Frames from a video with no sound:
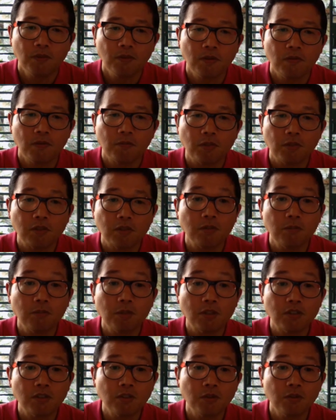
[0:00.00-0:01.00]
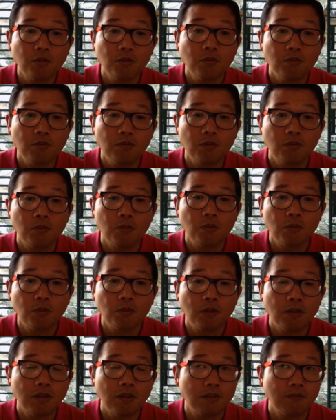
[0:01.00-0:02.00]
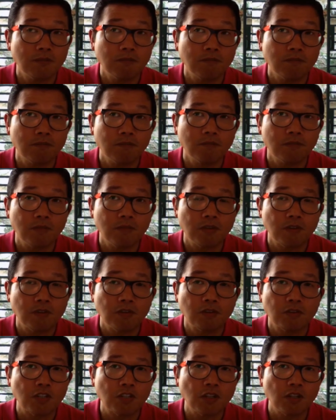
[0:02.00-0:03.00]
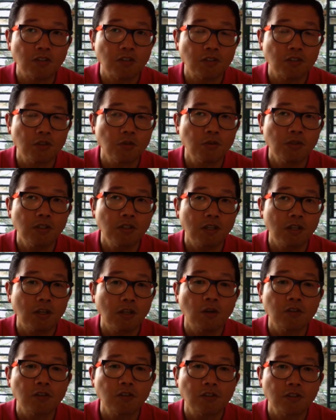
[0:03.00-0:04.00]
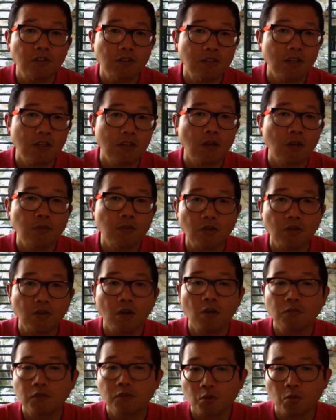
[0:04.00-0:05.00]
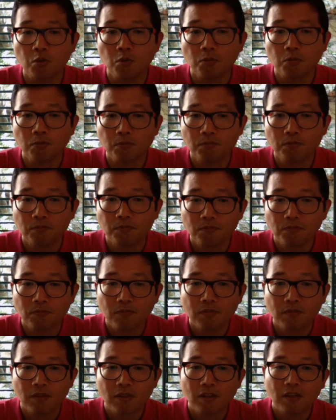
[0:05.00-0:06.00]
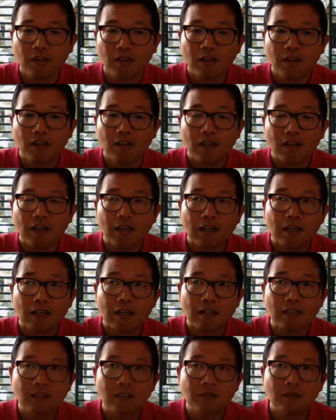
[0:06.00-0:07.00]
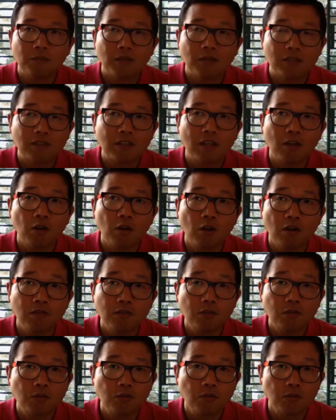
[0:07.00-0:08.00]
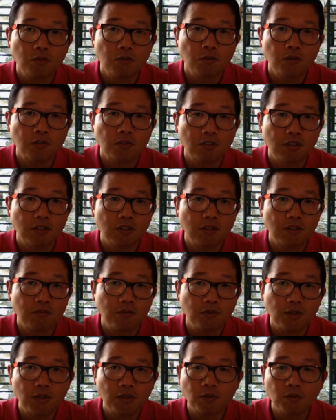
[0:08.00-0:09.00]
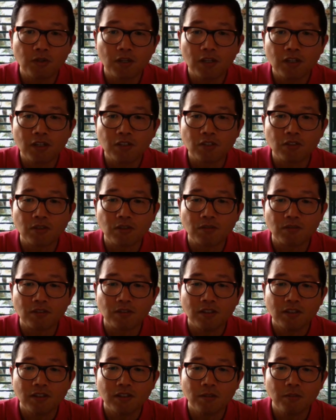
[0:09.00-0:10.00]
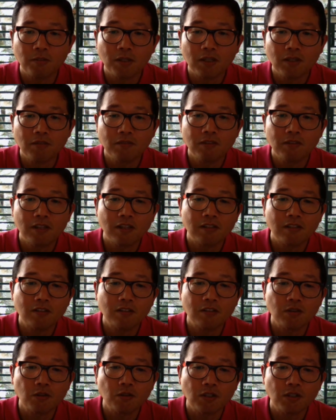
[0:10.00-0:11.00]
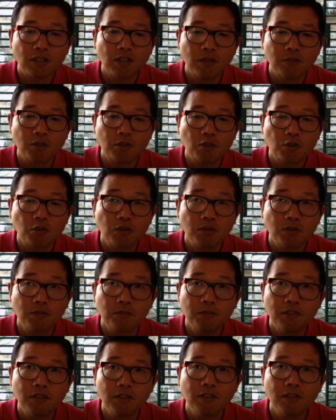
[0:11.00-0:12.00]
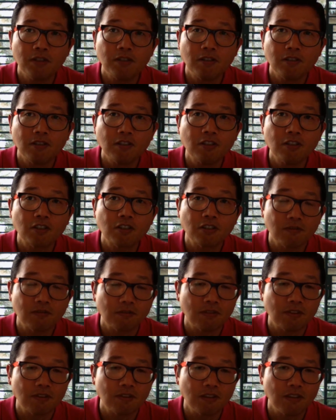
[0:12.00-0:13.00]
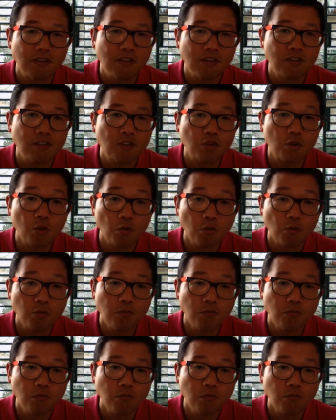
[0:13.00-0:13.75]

but in Brazil, when the children cannot study out of school. But I love to study free education, and I believe that origami should be taught in school.